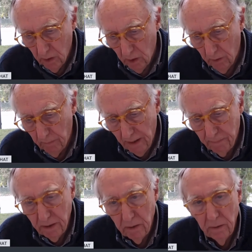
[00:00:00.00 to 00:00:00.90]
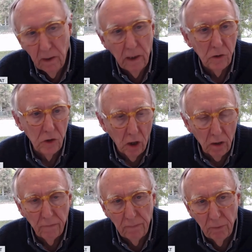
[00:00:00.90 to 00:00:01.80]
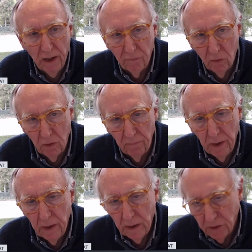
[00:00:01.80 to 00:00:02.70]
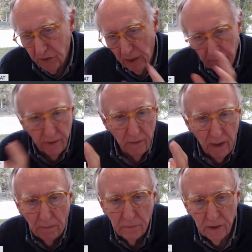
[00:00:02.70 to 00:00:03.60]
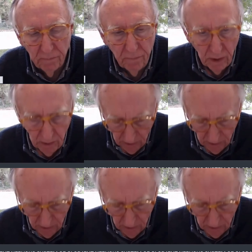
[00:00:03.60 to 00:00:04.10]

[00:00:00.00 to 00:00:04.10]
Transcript: mapping and geography platform inside of their apps, and